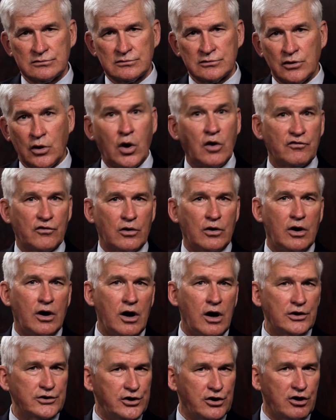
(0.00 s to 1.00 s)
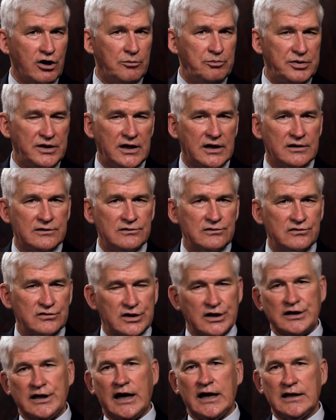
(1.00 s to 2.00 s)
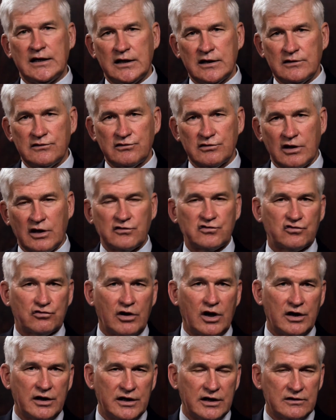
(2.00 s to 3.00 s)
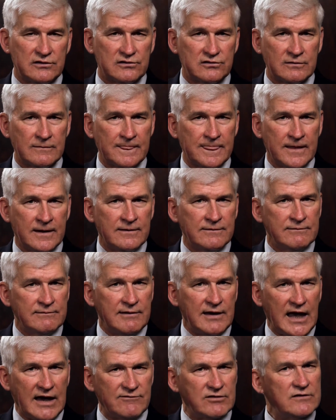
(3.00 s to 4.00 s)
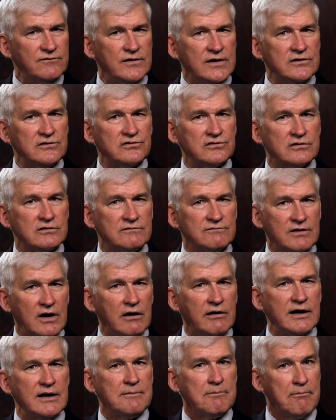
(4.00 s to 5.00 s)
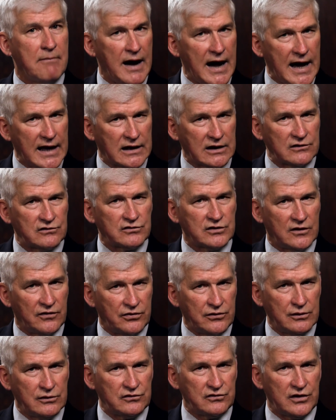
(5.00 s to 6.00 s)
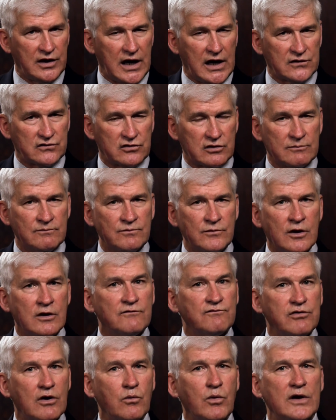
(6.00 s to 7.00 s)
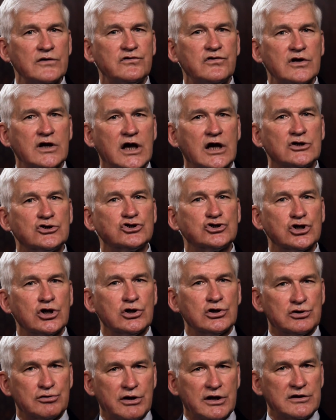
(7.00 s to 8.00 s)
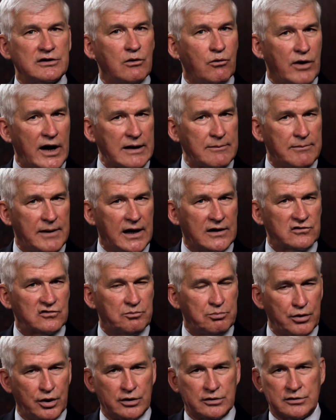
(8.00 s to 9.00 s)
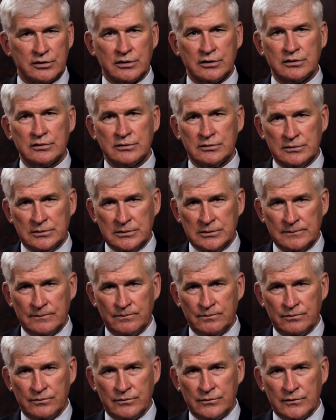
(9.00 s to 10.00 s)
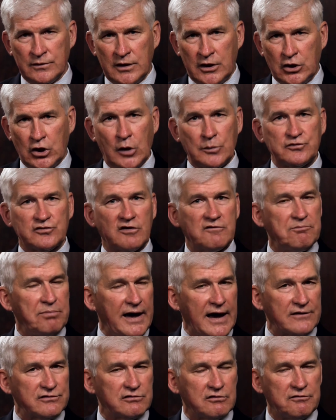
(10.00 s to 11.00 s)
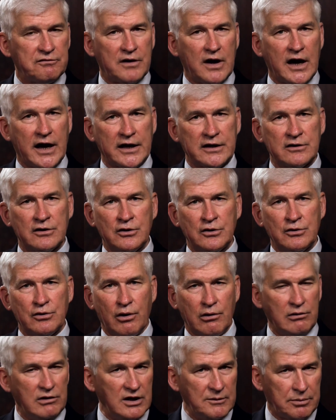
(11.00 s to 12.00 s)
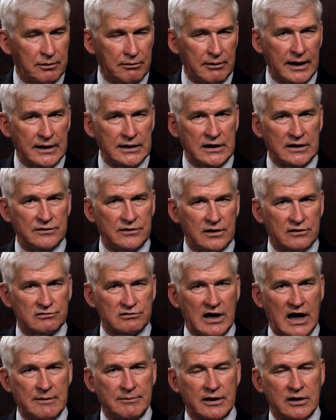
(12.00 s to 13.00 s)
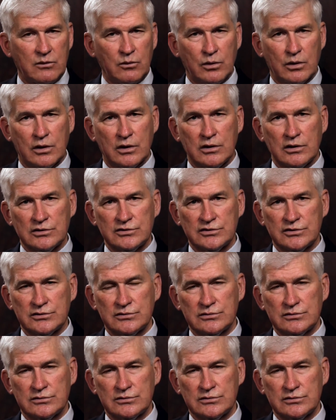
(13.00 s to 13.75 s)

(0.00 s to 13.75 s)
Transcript: Overall, Europeans, Canadians, and Australians have evinced very modest enthusiasm for once again shouldering the white man's burden in hopes of pacifying or liberating the Islamic world.